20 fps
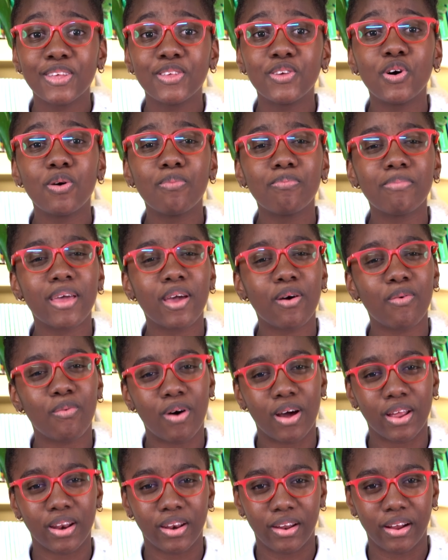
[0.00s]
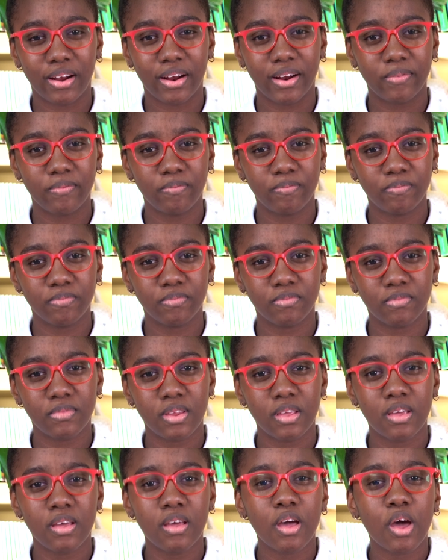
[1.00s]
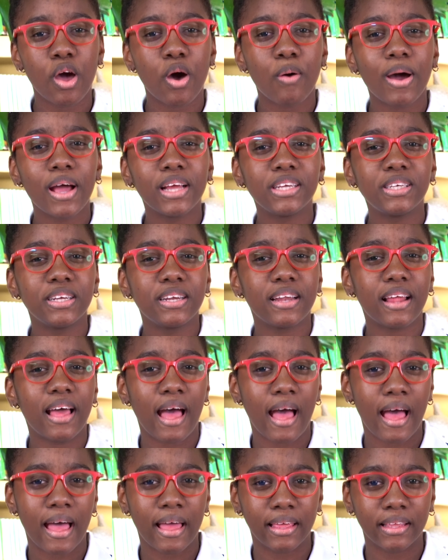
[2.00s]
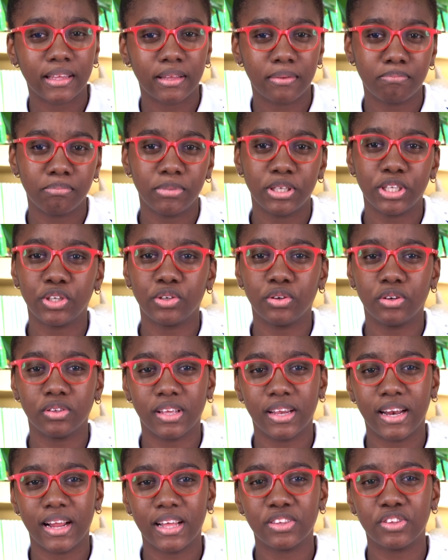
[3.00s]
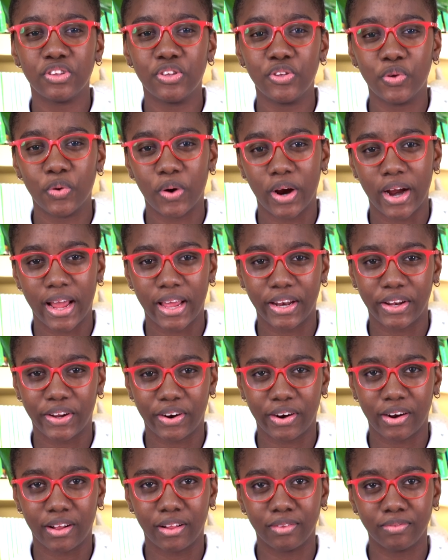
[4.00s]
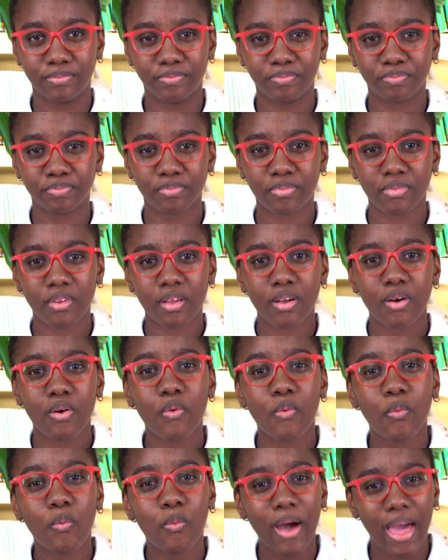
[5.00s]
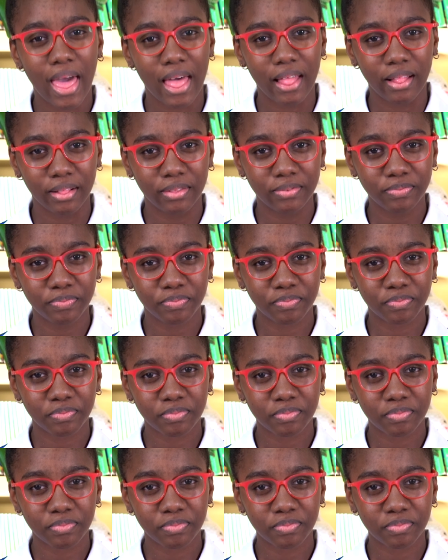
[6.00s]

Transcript: You may wonder, why should I be chosen as your head girl? Well,